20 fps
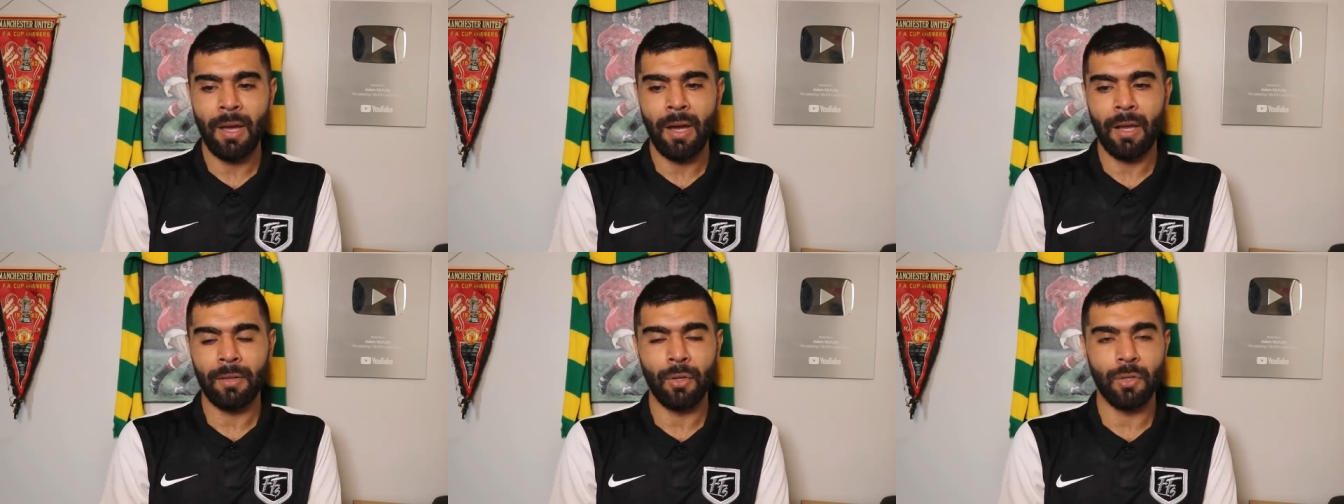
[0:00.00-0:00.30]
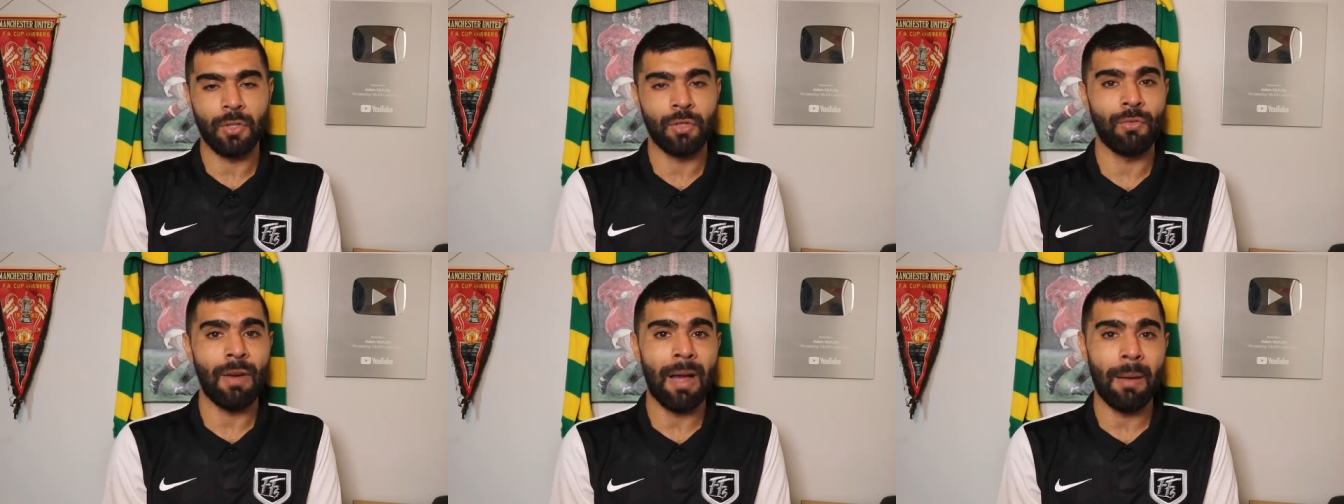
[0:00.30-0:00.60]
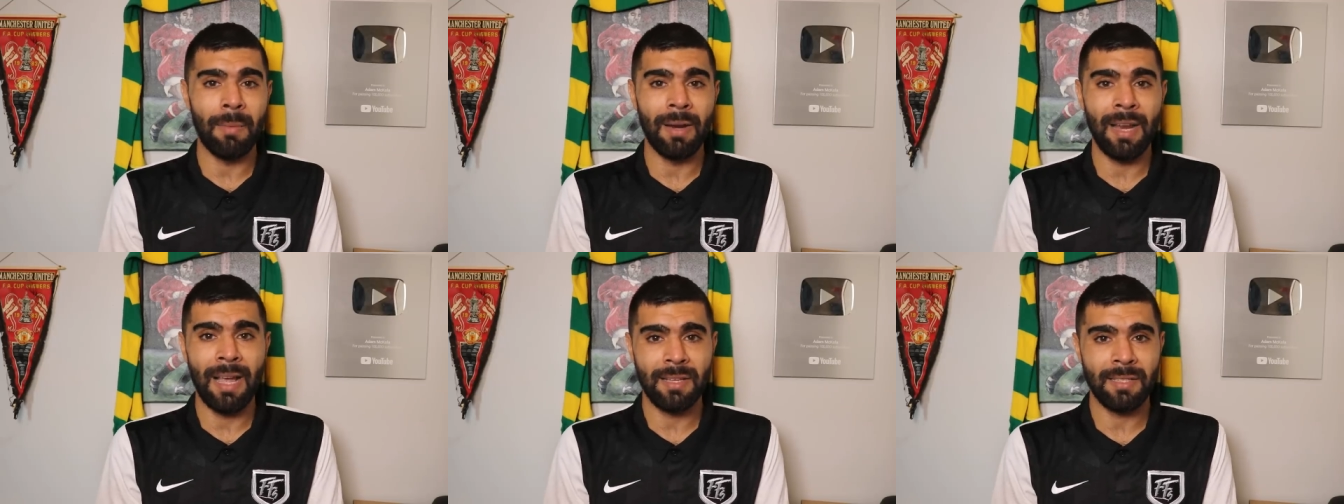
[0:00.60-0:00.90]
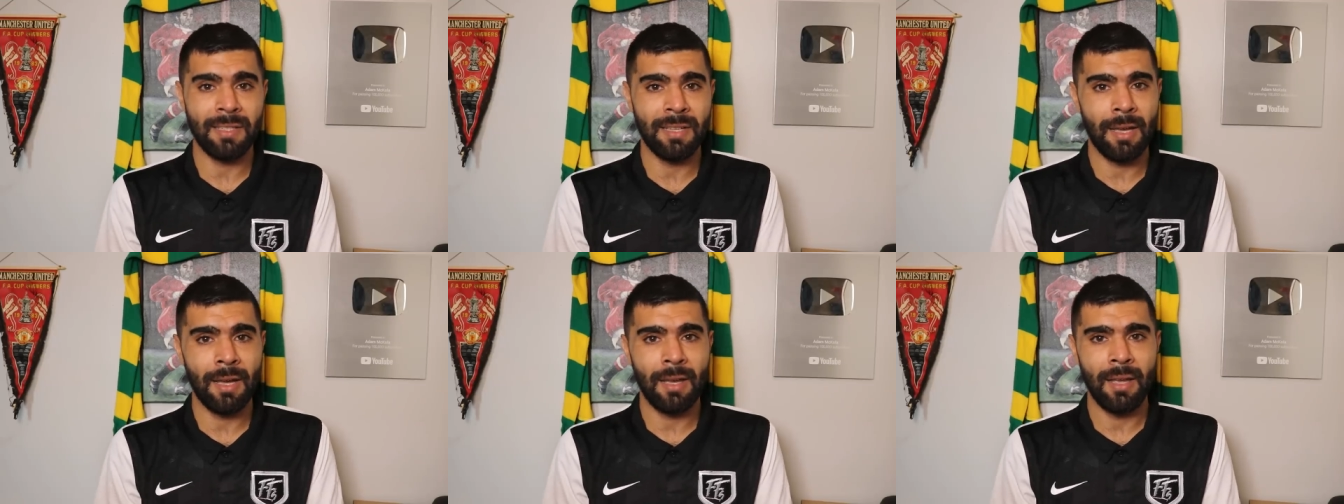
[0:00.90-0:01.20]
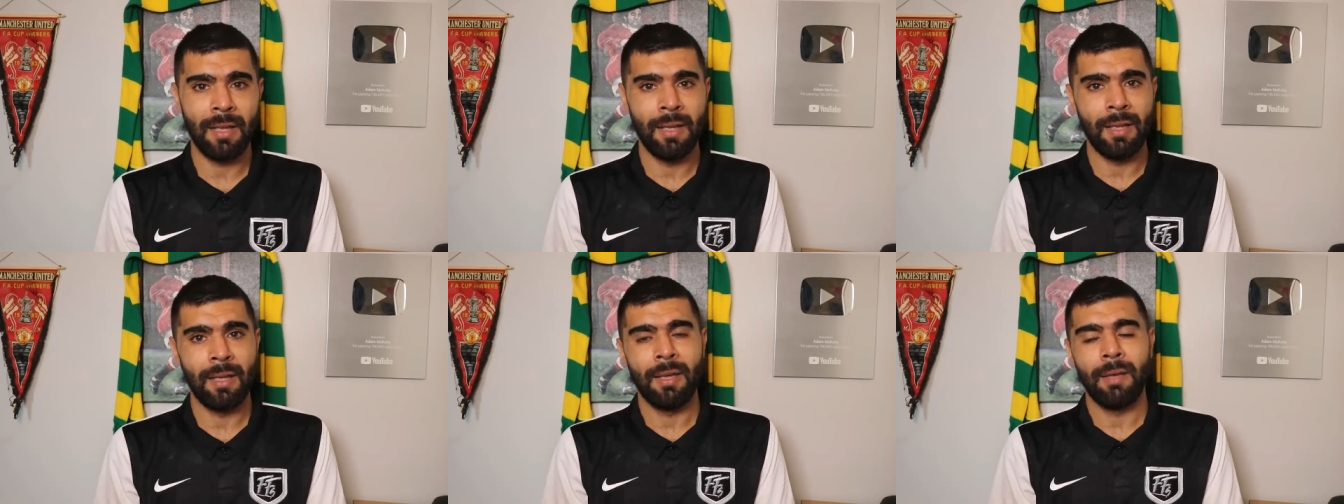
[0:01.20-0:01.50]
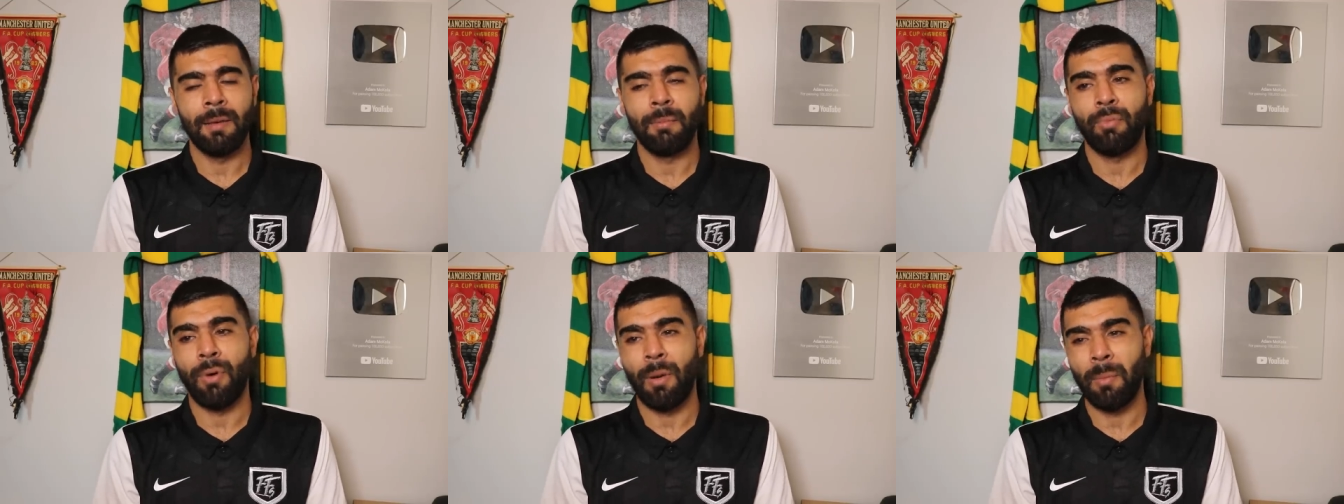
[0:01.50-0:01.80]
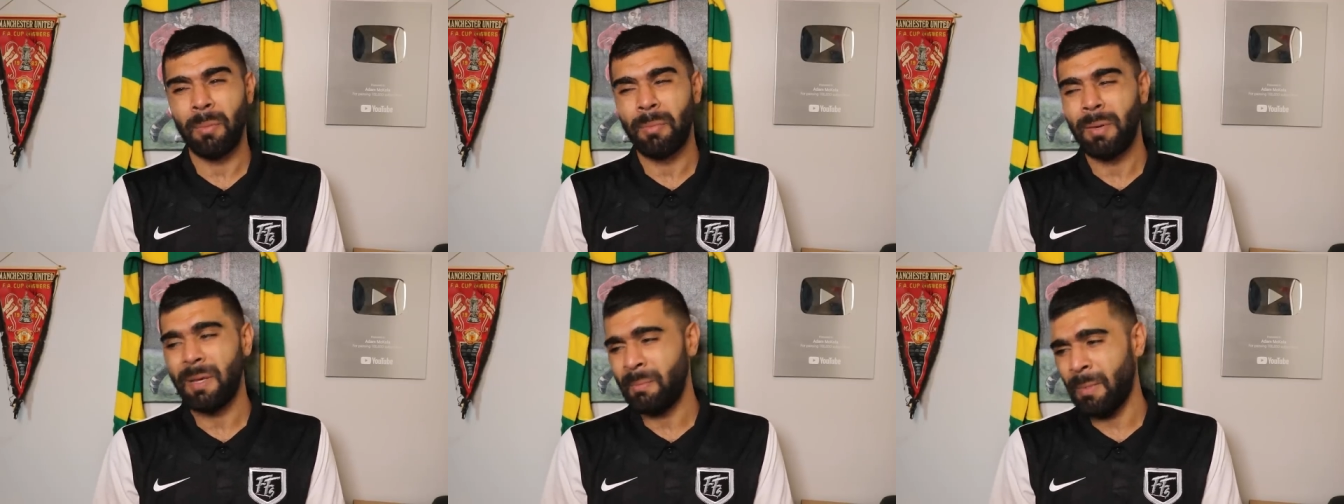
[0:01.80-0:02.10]
I thought Taran Malacia,
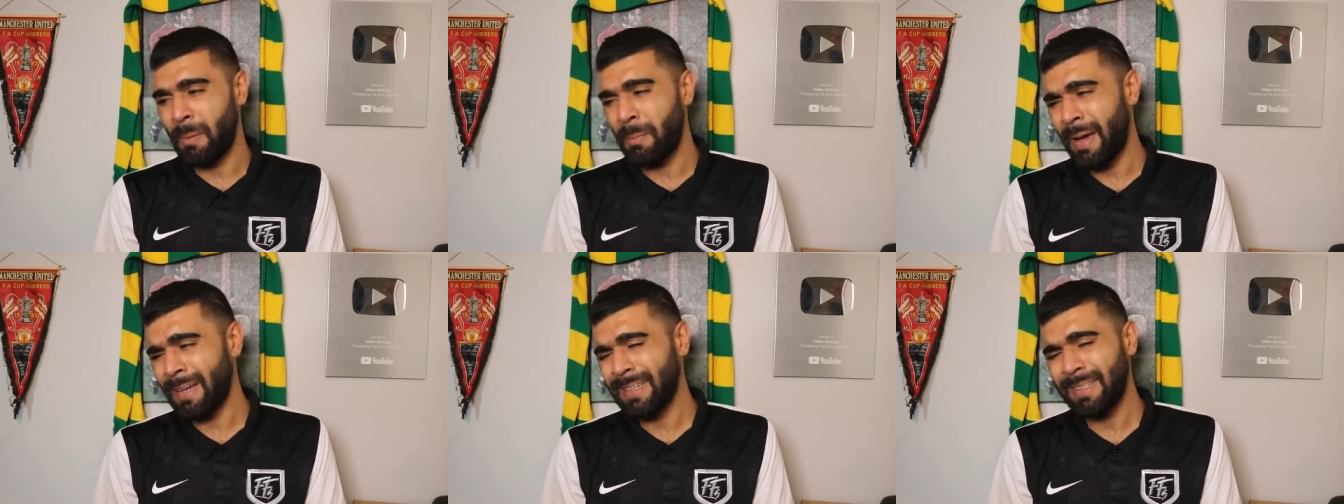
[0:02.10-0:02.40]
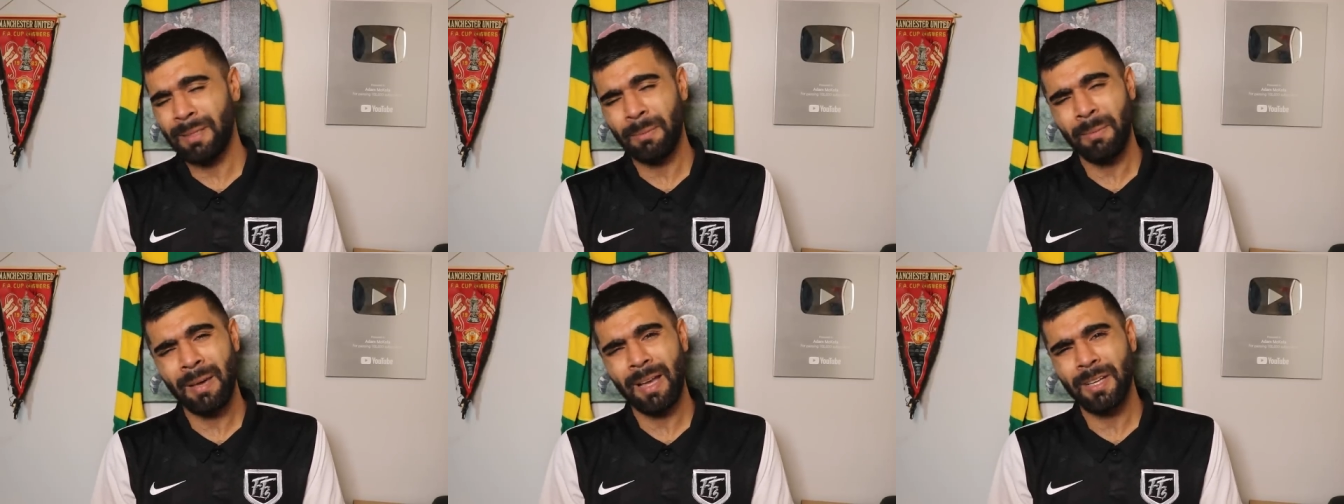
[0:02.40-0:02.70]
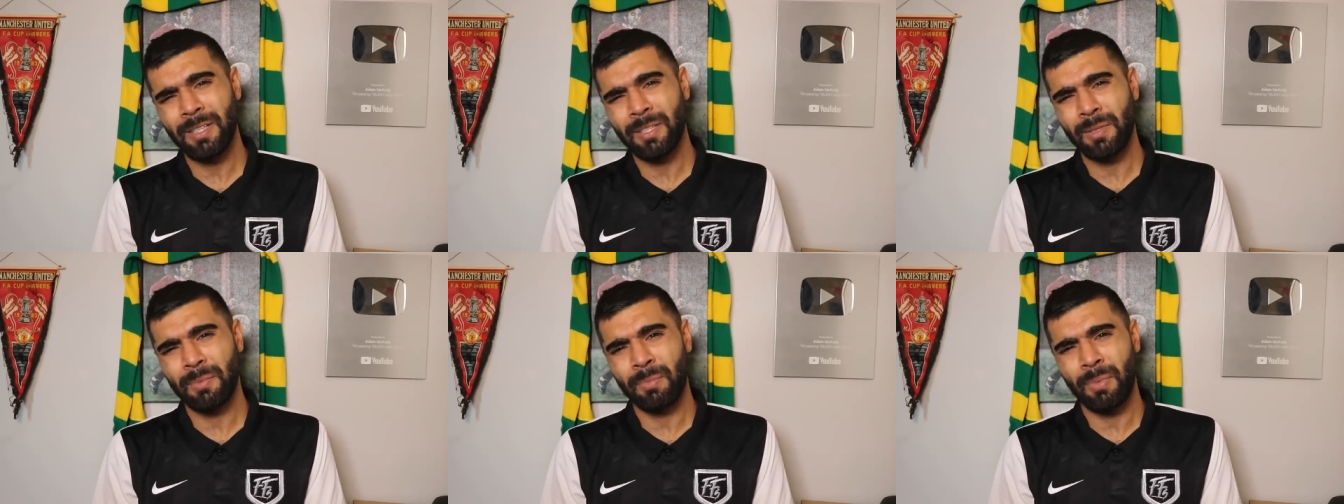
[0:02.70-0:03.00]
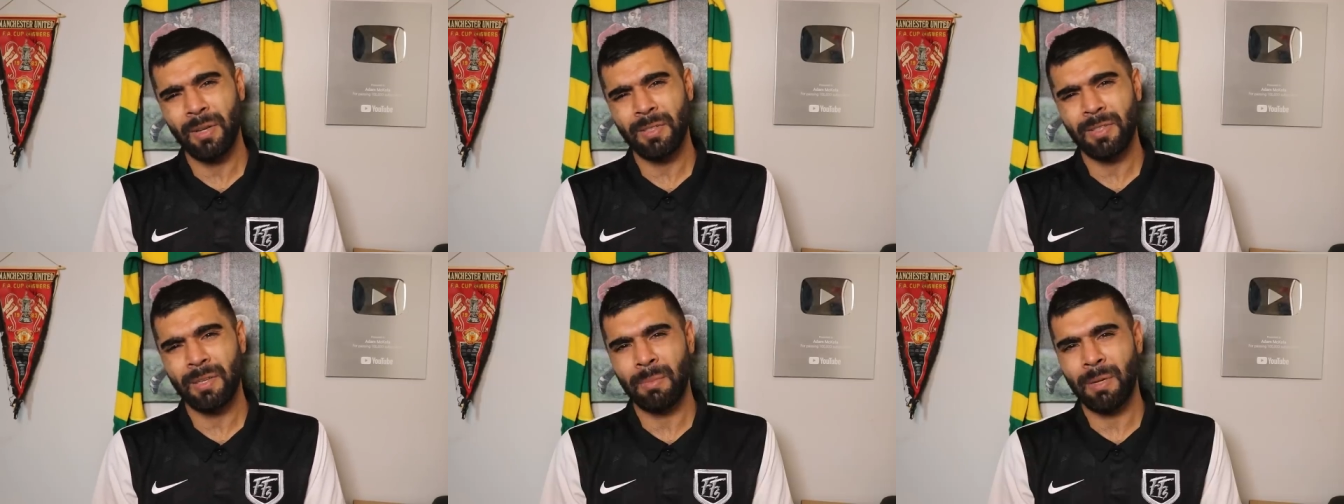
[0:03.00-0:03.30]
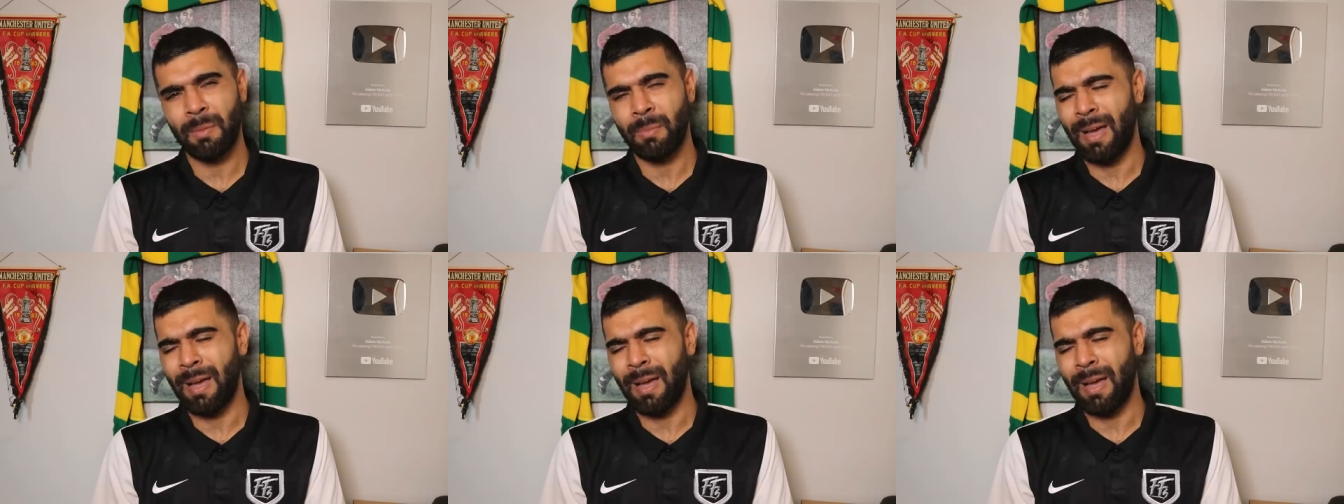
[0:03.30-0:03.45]
probably my man of the match, possibly.